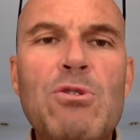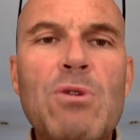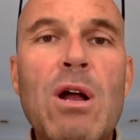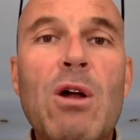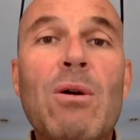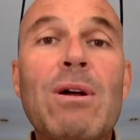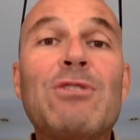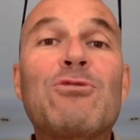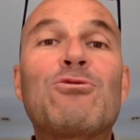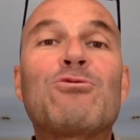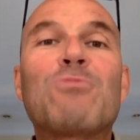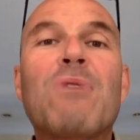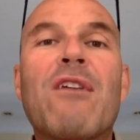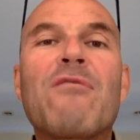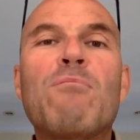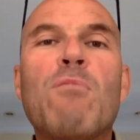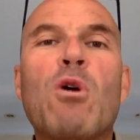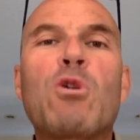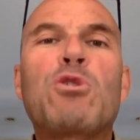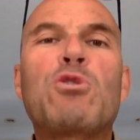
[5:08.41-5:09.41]
You are going to
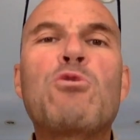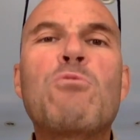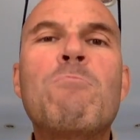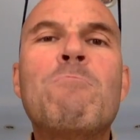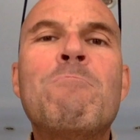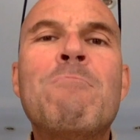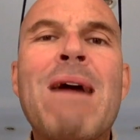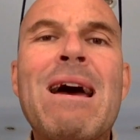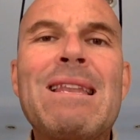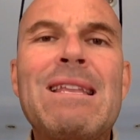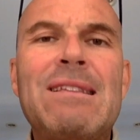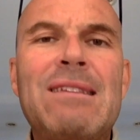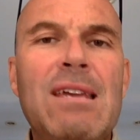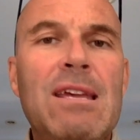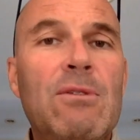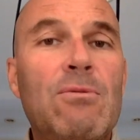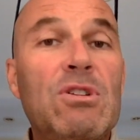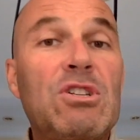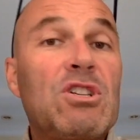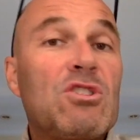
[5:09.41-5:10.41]
drive more
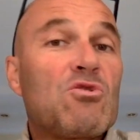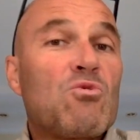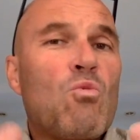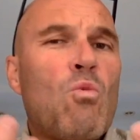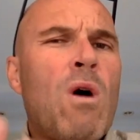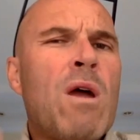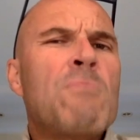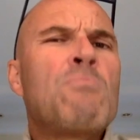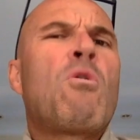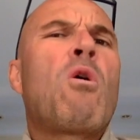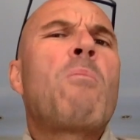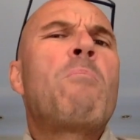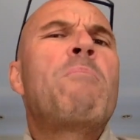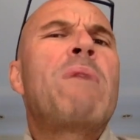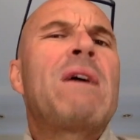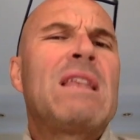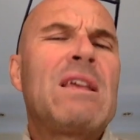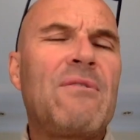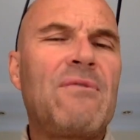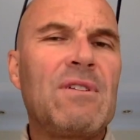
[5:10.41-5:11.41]
humanity, which is one more
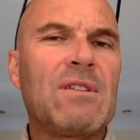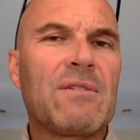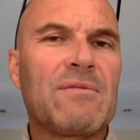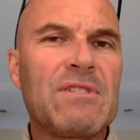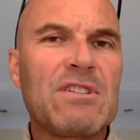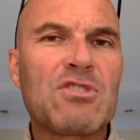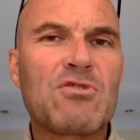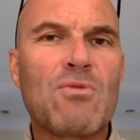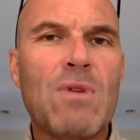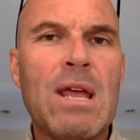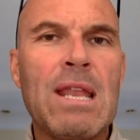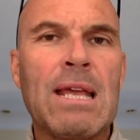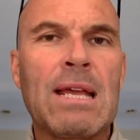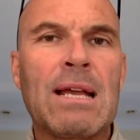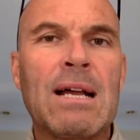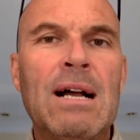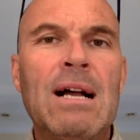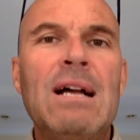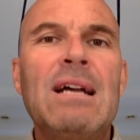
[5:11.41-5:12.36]
benefit of this training.